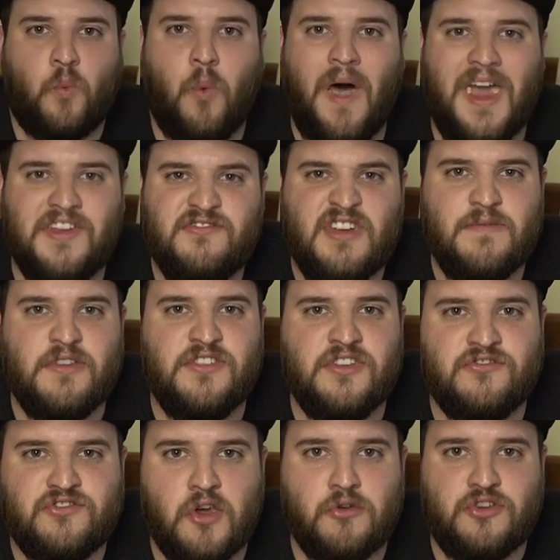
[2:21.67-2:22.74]
Why is
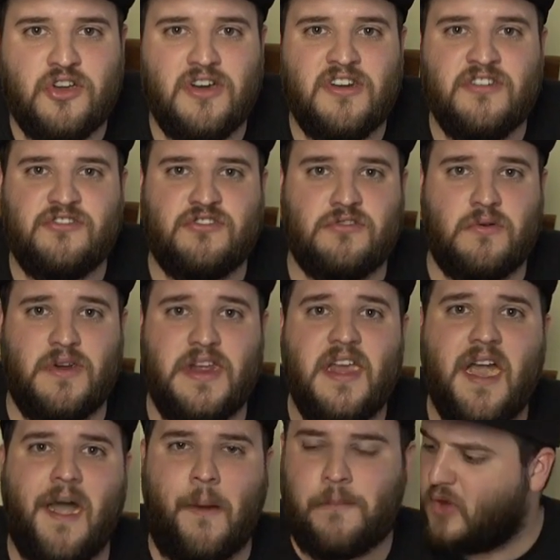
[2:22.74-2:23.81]
everything so good in
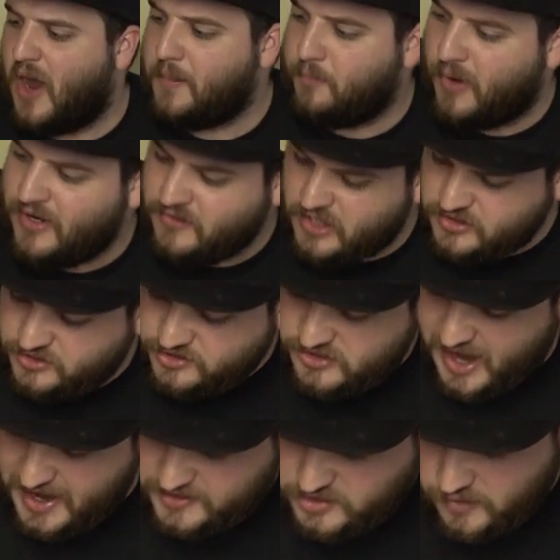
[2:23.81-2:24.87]
Korea? Like, bring these snacks